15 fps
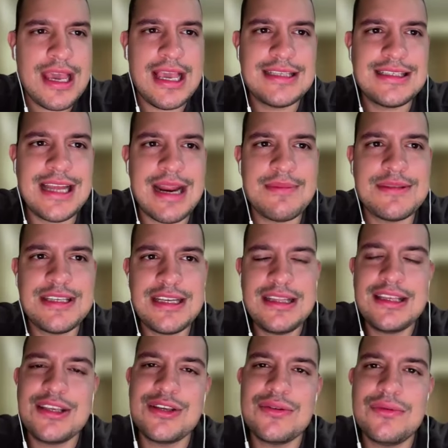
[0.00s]
is that I'm
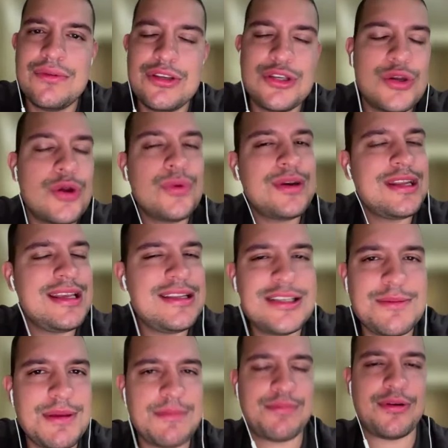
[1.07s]
telling you, you don't need
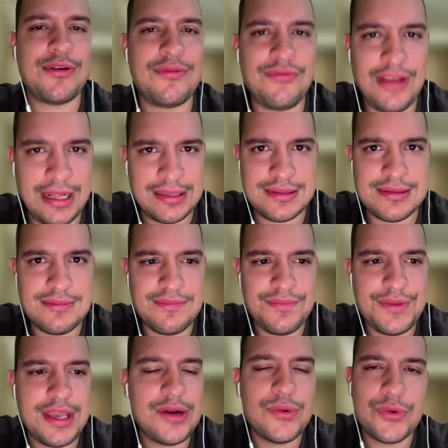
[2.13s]
to be perfect
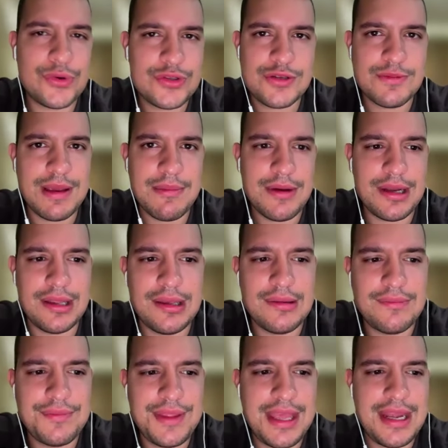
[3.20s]
in order to make money.
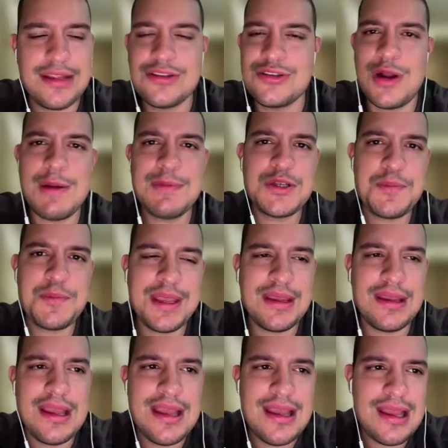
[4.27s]
And in
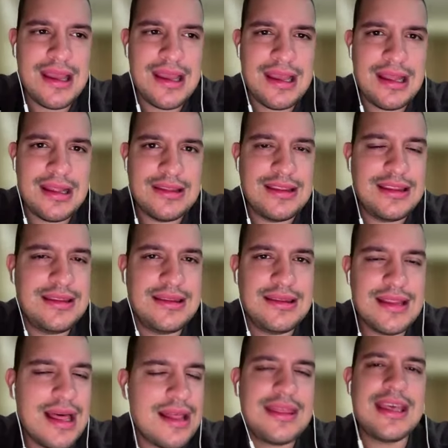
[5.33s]
dropshipping,
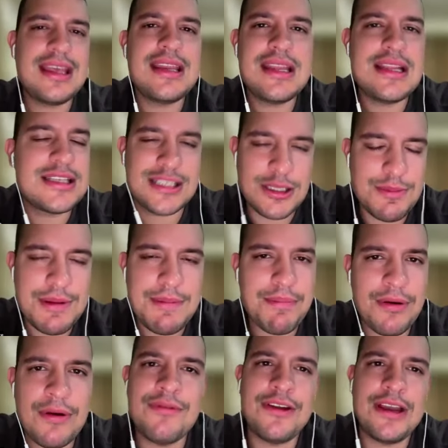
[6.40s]
nothing needs to be
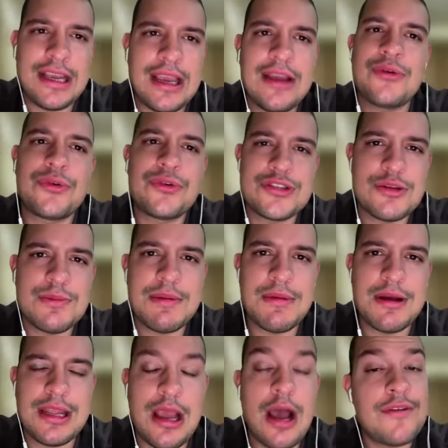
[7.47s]
perfect in order to make
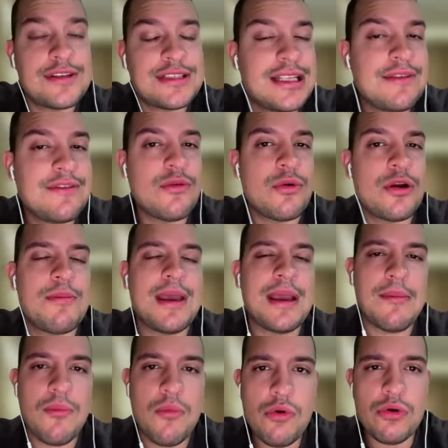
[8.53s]
money. Obviously, if you want to
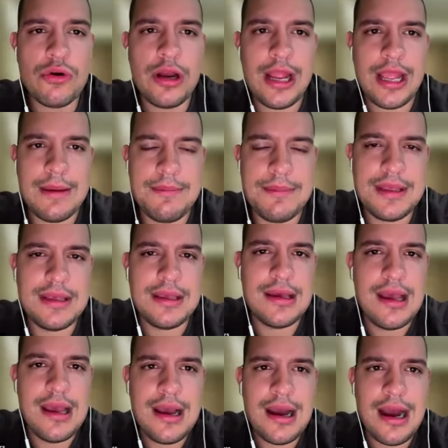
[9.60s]
make more and be
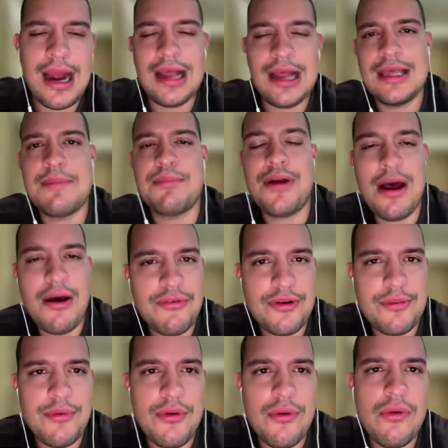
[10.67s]
highly
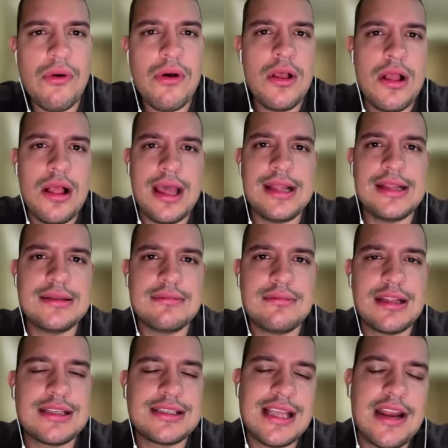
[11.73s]
profitable, and
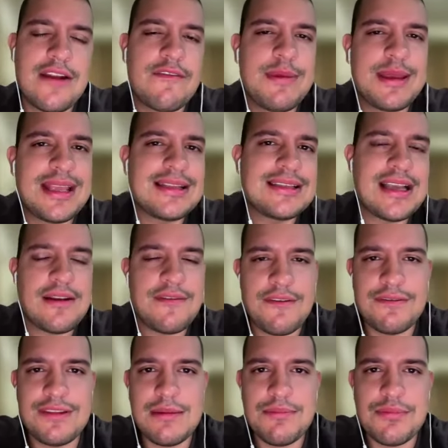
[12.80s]
instead of making 10,
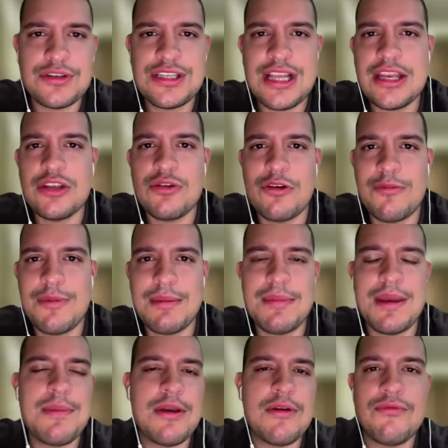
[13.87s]
15%, you want to make
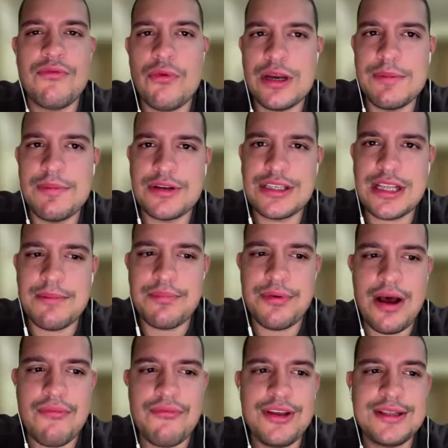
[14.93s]
maybe a 40%
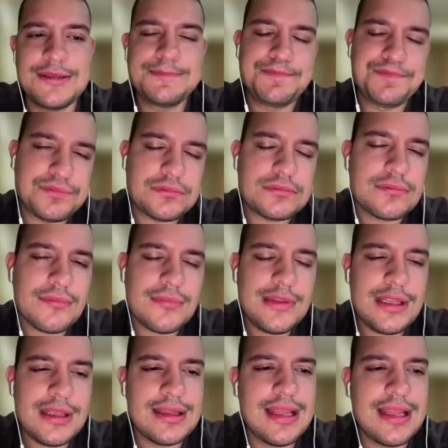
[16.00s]
profit,
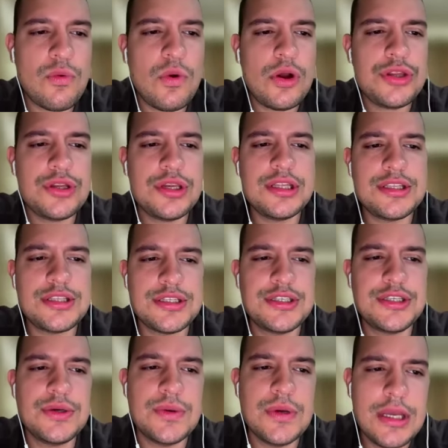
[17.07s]
then what you need to
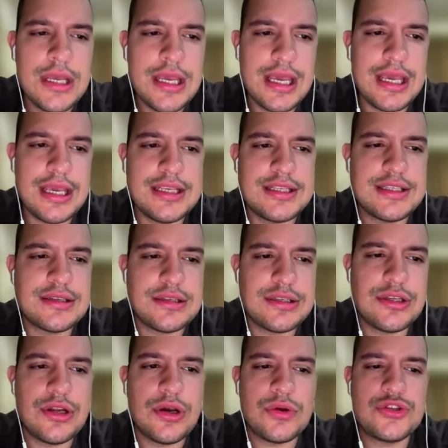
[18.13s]
do is,
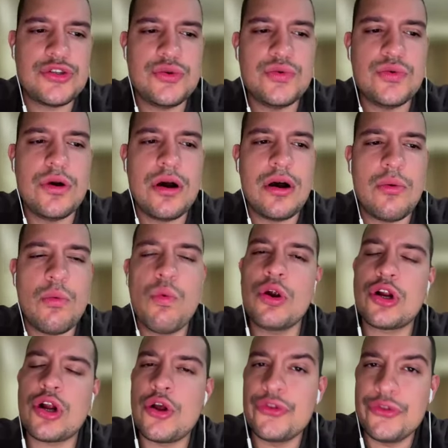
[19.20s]
you know, to
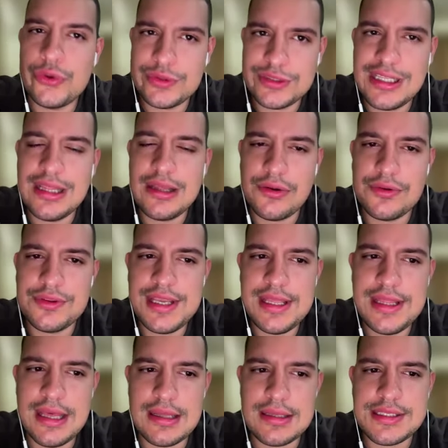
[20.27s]
work on those little
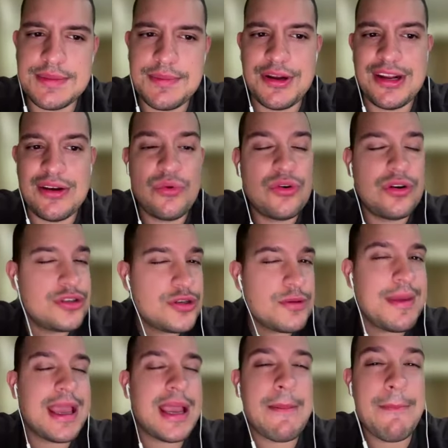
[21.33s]
details. But in order to
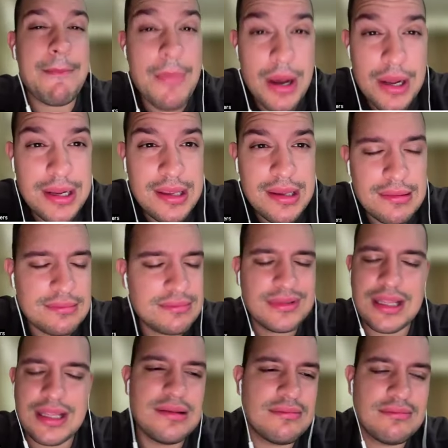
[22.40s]
make money,
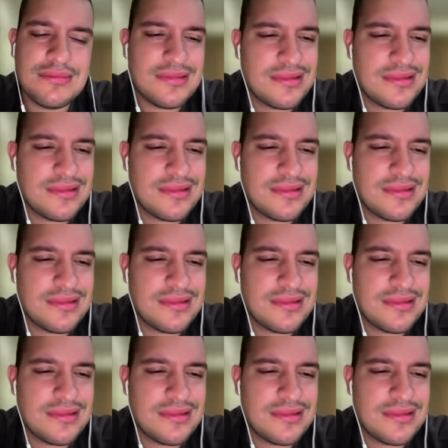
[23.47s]
then